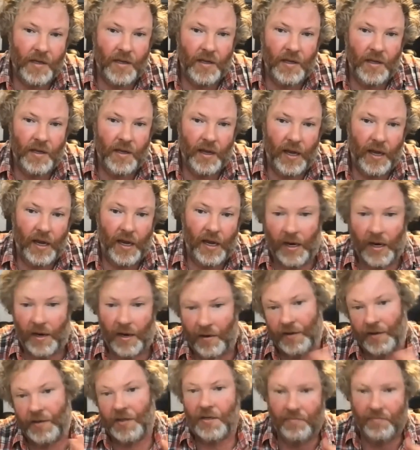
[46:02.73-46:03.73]

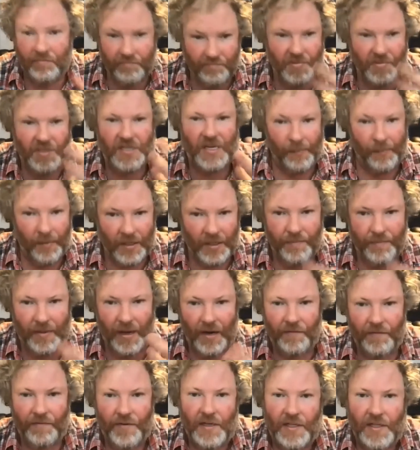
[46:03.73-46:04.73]
and some of the
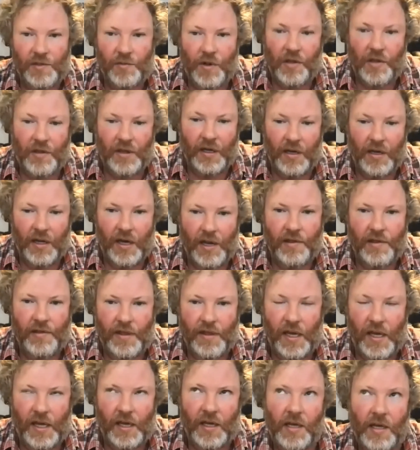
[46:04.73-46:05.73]
benefits with it, I
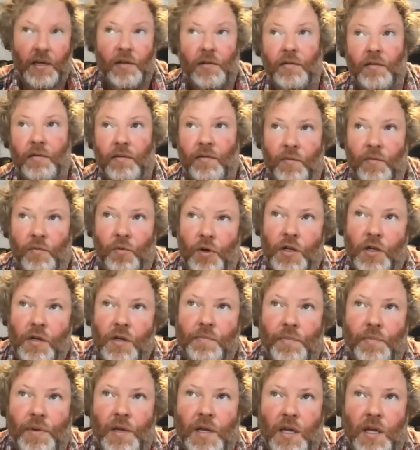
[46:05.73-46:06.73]
think, would
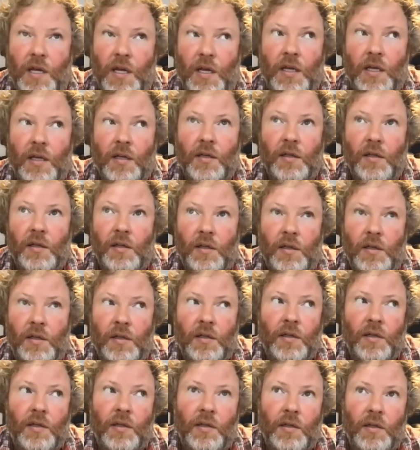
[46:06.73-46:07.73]
be
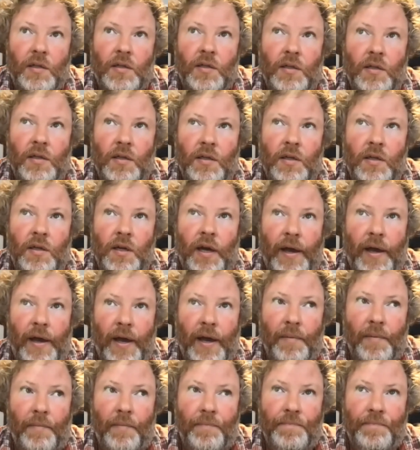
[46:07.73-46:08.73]

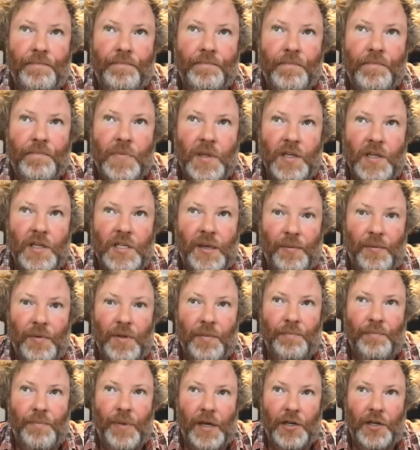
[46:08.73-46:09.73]
some of the
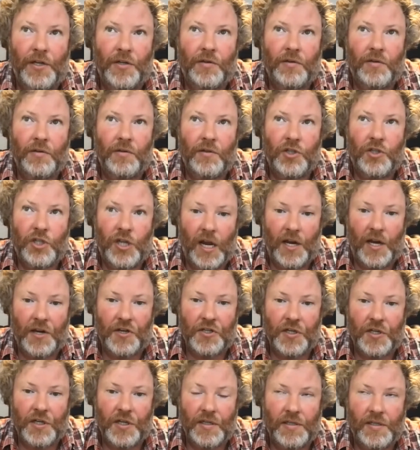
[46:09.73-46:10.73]
big
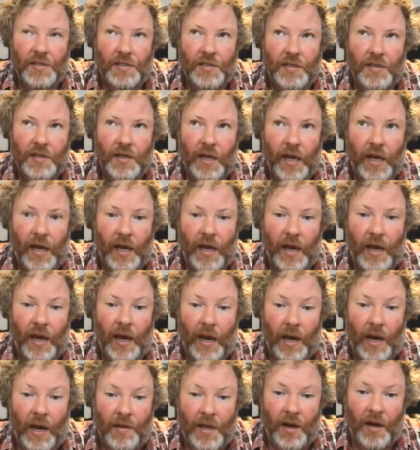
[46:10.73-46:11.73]
changes.
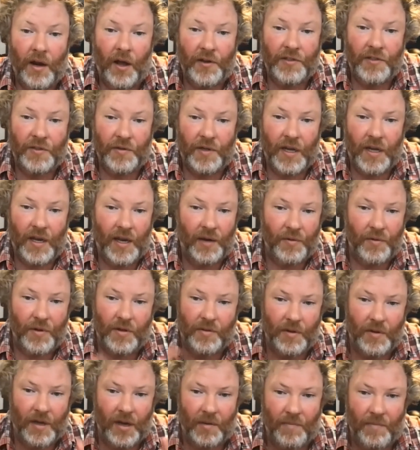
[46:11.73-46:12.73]
And then also getting
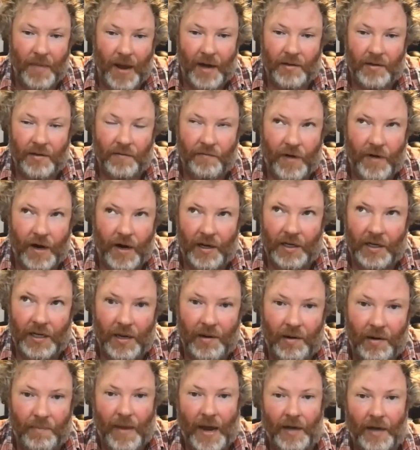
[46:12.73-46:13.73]
back to
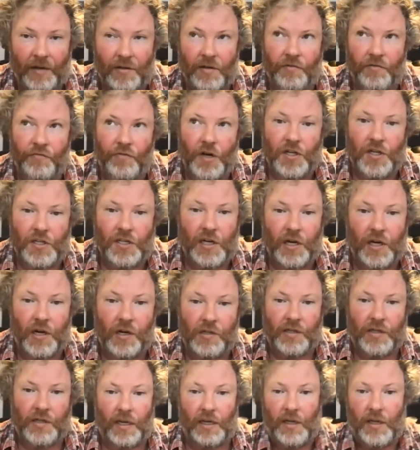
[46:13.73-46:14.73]
the frontiers,
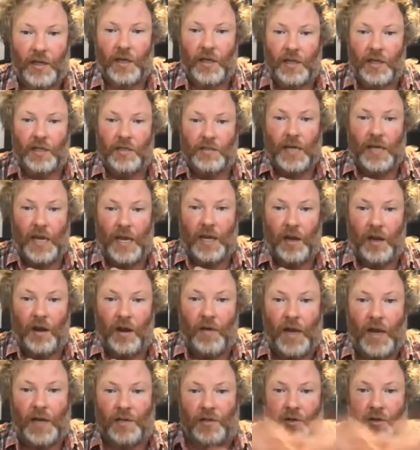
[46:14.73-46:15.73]
like saying, all
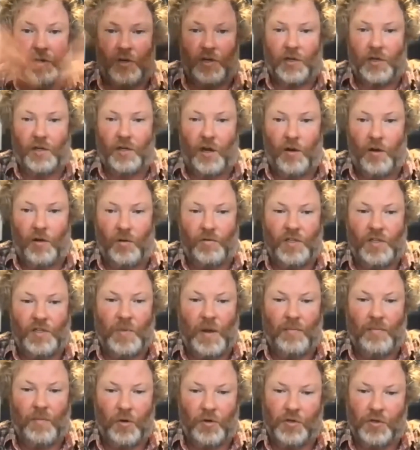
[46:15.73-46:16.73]
right, you're going to go
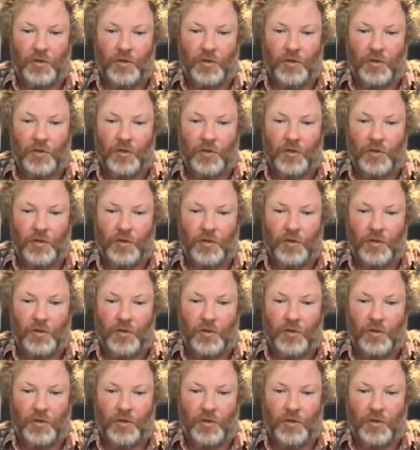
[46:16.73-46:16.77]
spend most of your